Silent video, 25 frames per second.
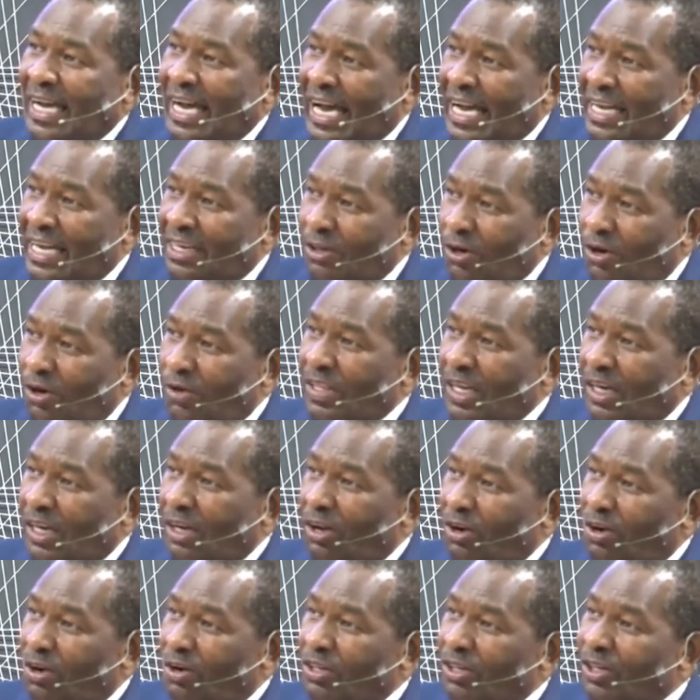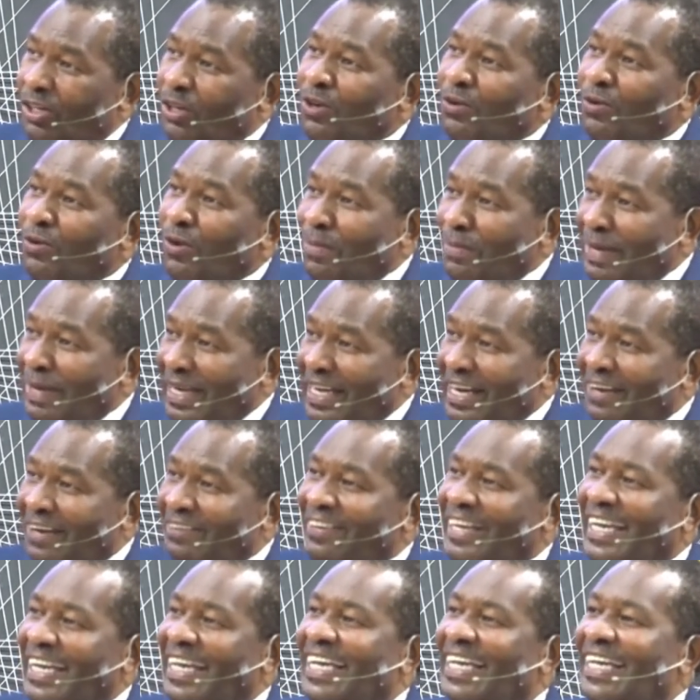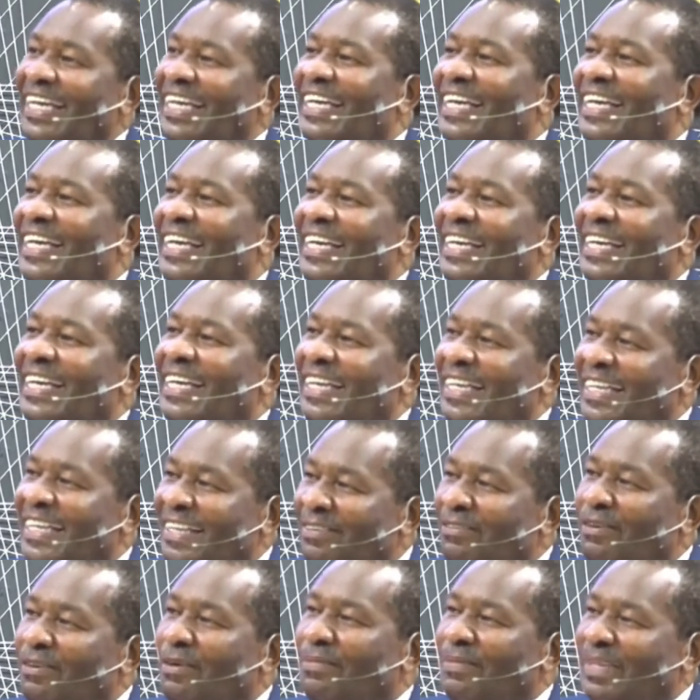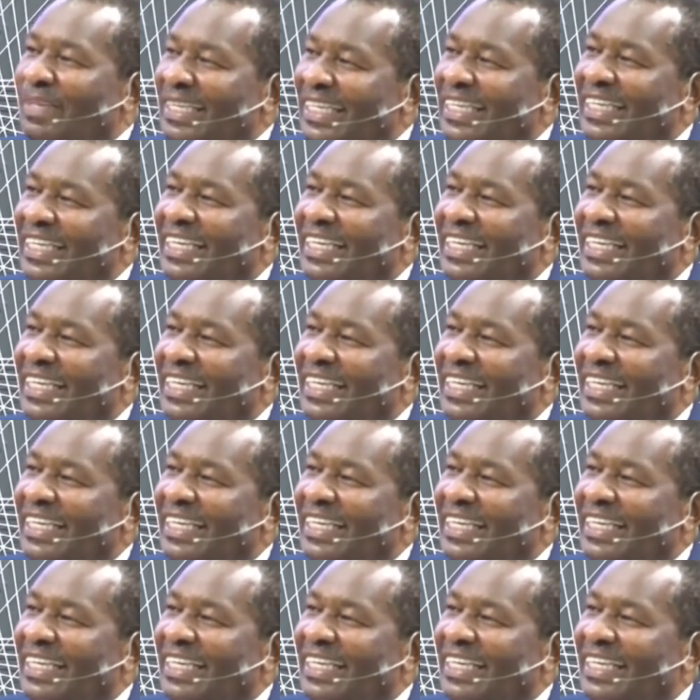I know the Lord will make a way for me.